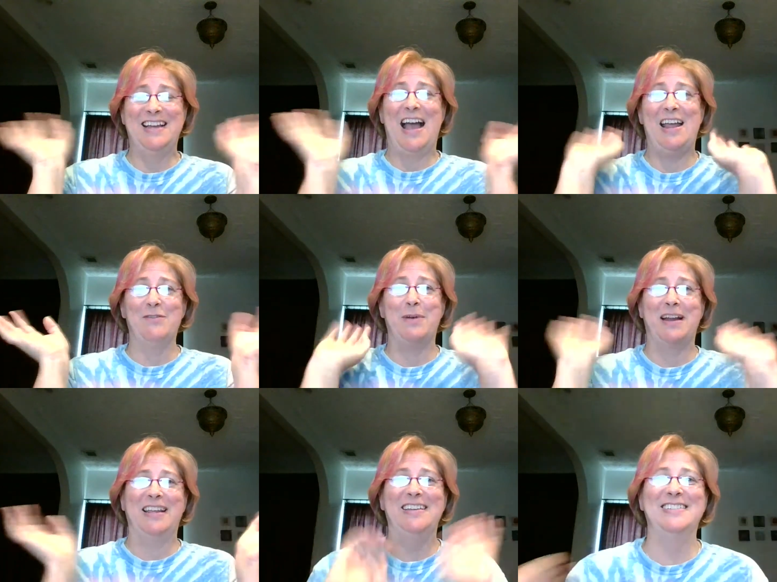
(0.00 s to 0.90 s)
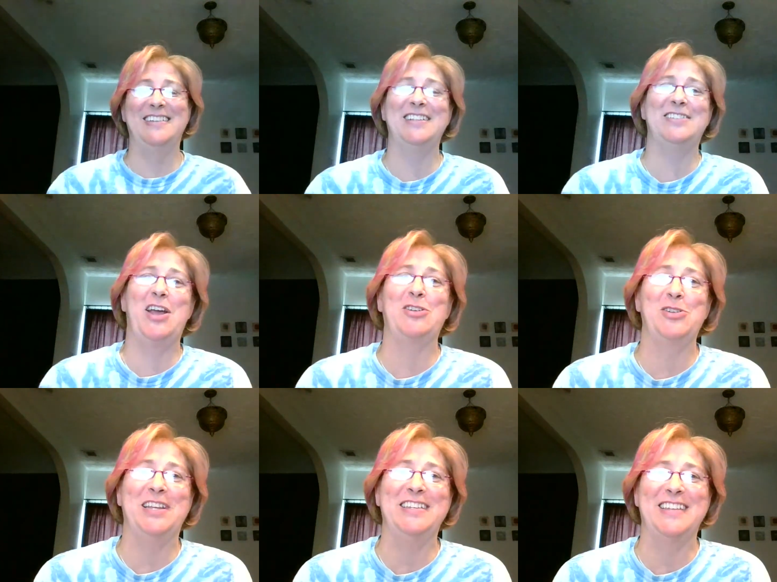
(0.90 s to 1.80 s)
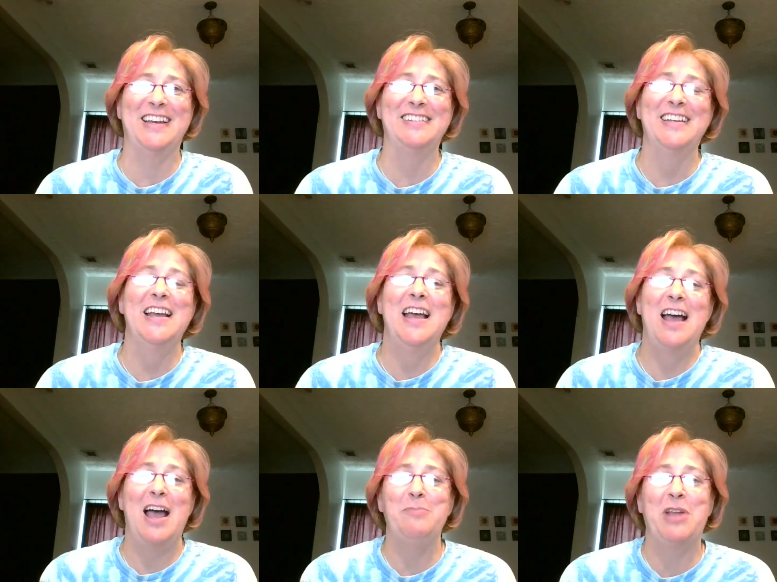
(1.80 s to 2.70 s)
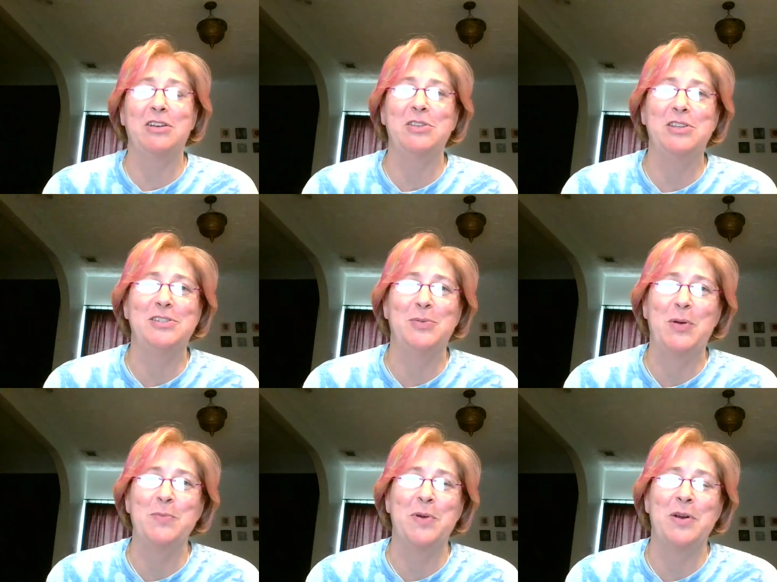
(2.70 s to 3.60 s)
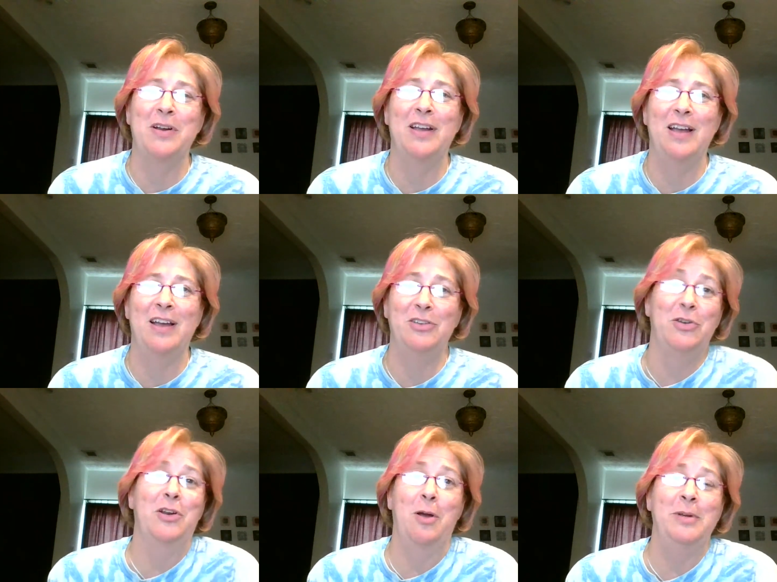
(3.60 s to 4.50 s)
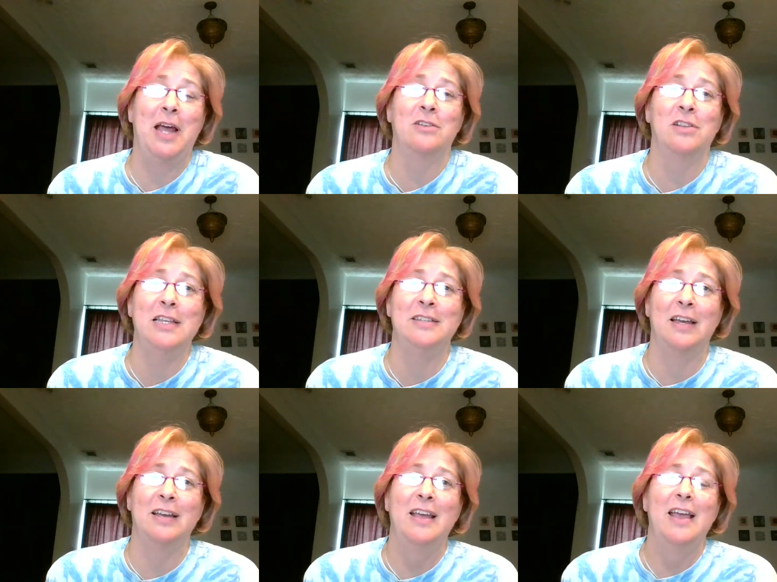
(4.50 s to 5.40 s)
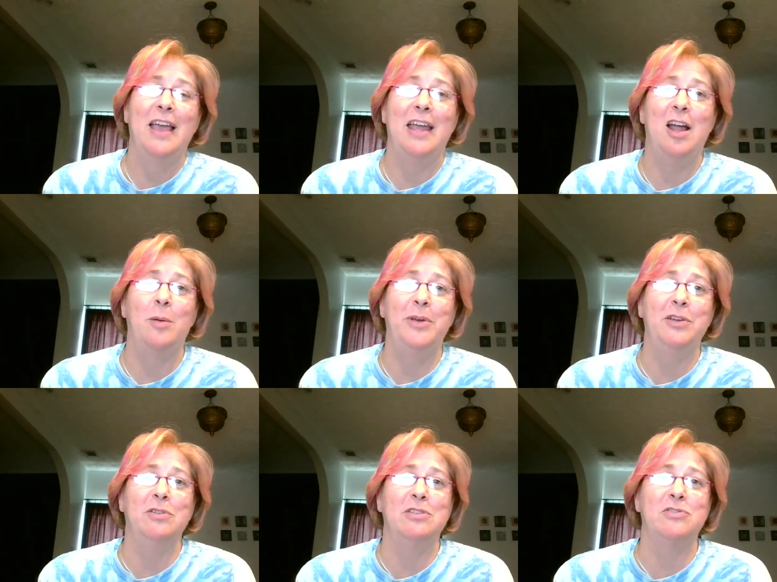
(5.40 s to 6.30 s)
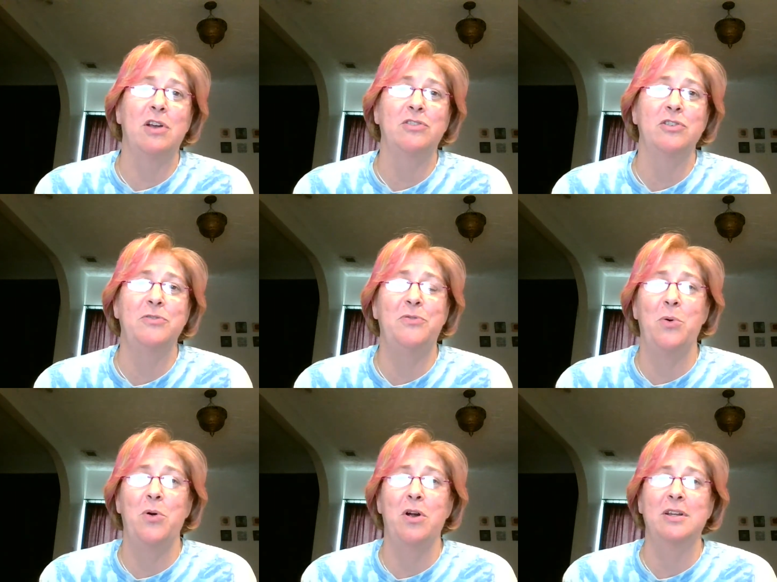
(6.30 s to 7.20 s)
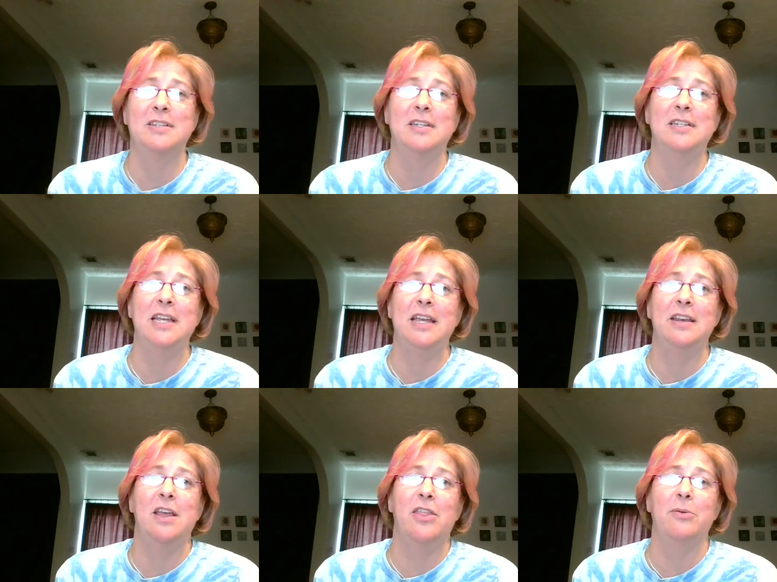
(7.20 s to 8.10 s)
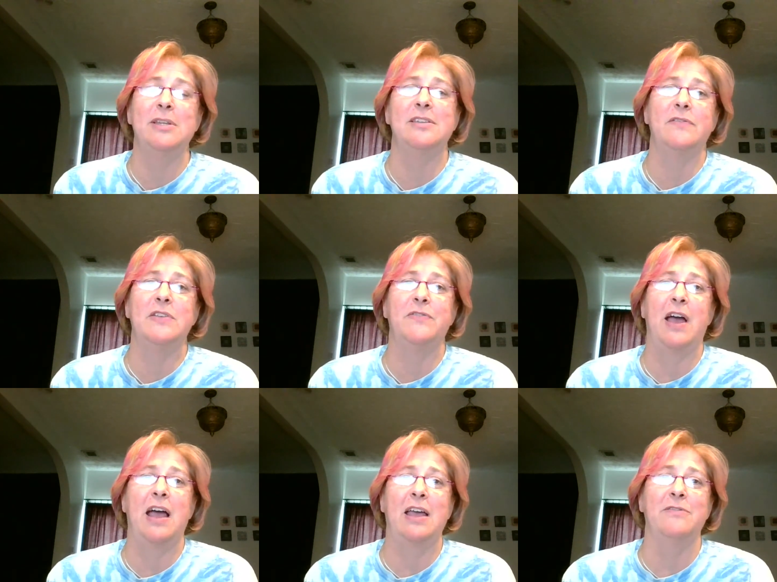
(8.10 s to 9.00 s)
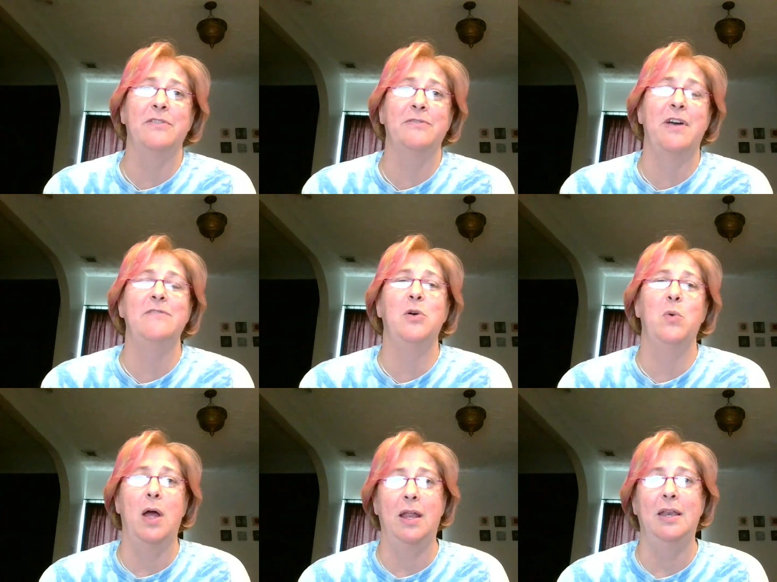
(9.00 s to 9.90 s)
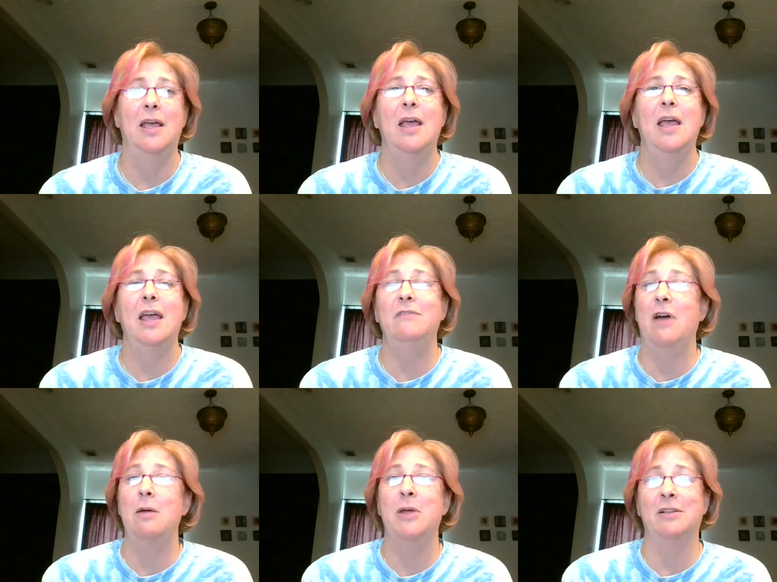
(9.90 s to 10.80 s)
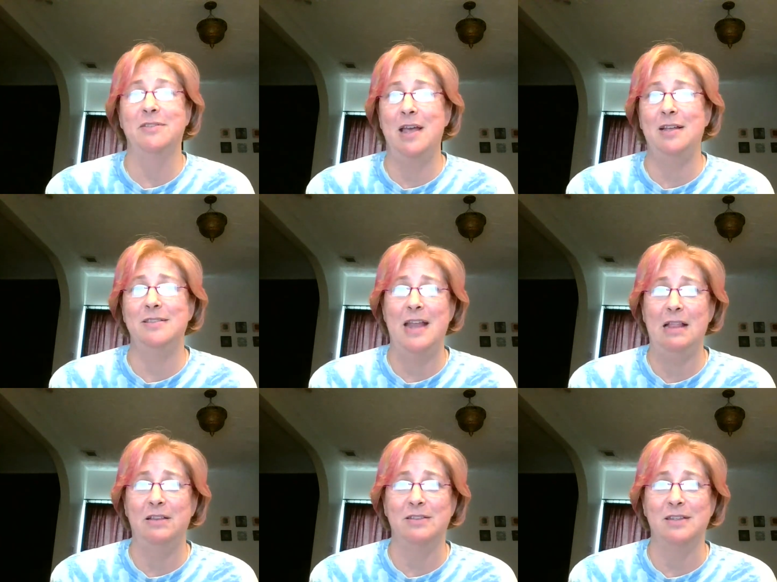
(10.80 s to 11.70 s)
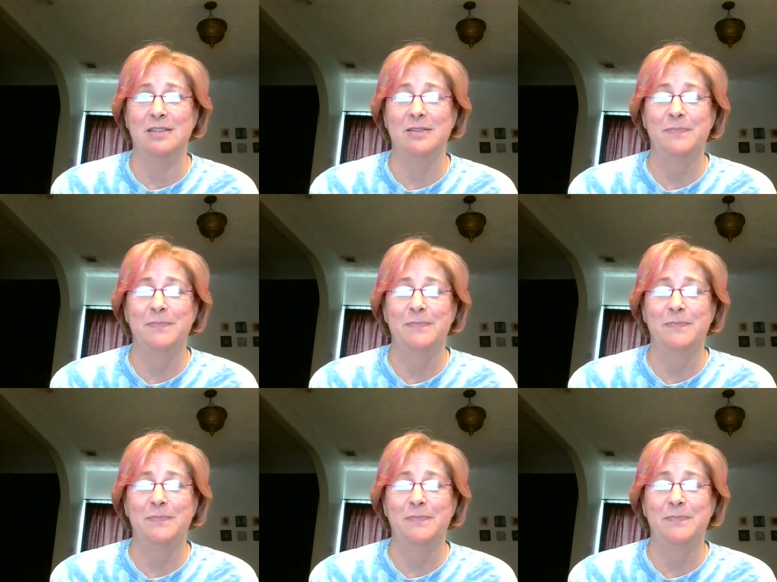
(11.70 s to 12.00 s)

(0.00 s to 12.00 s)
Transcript: Hi everybody! It's Dr. Lisa. I'm Dr. Lisa Rodenberg. You can call me Dr. Lisa, and I'll be your instructor for 16-375-501 Environmental Science Analysis.